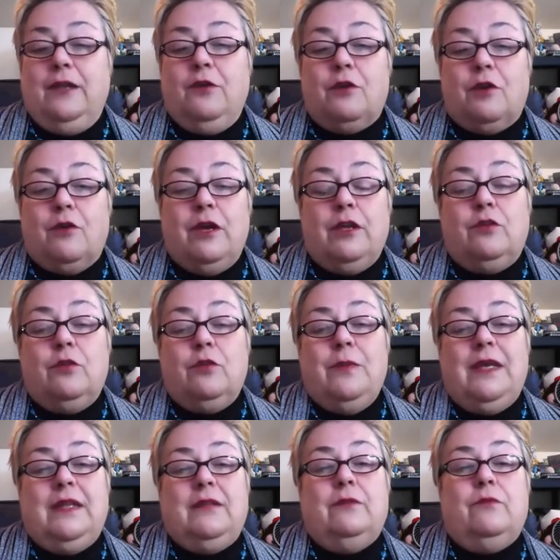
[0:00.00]
you're going to
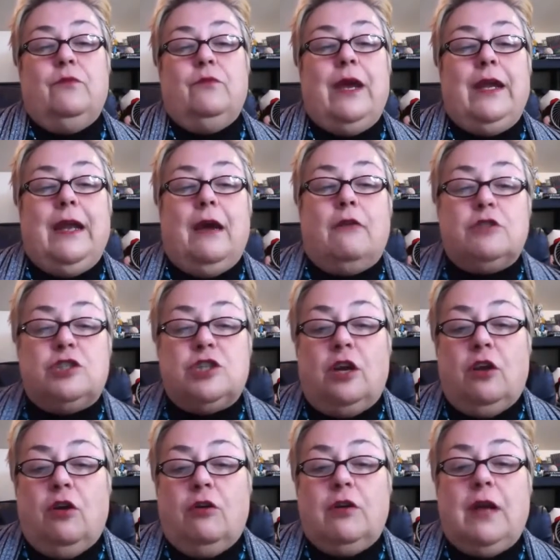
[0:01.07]
meet right now
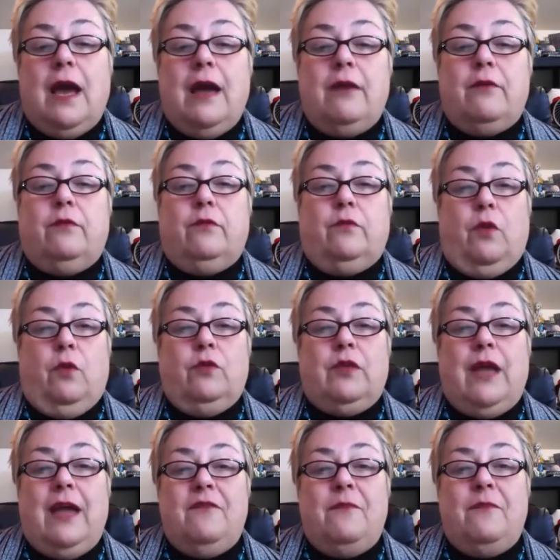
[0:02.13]
Shalon Ironroad.
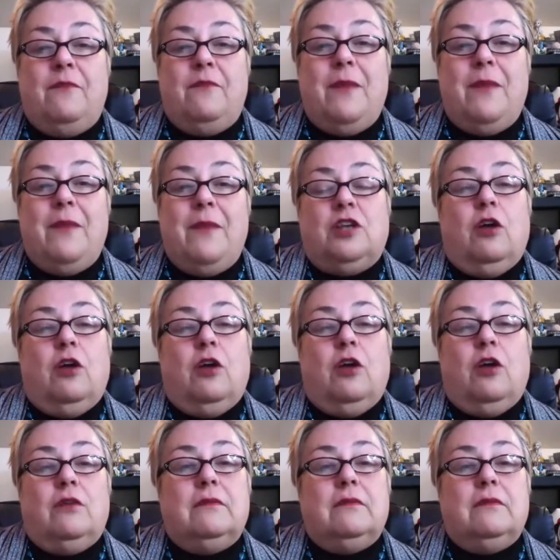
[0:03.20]
I've met Shalon,
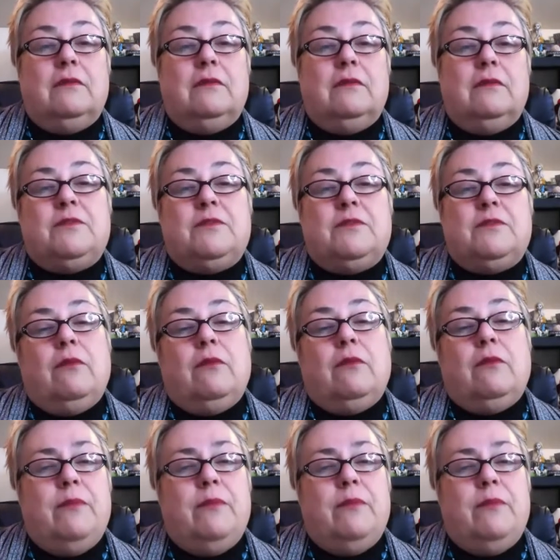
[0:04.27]
Shalon
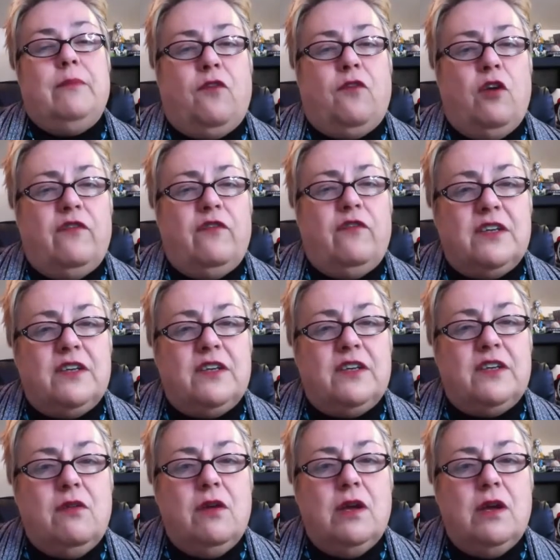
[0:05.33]
maybe four or five years
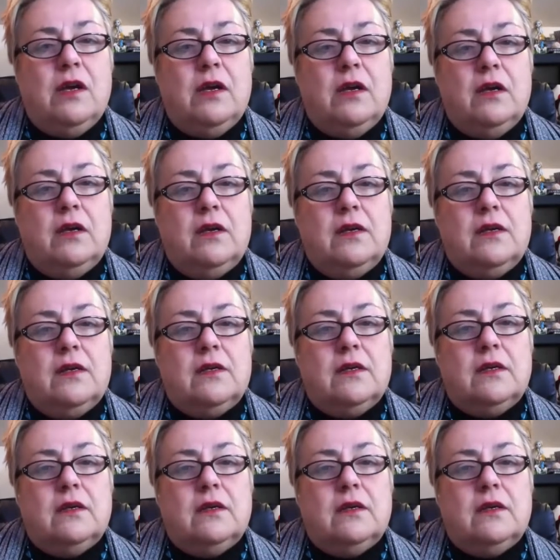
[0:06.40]
ago. Yeah.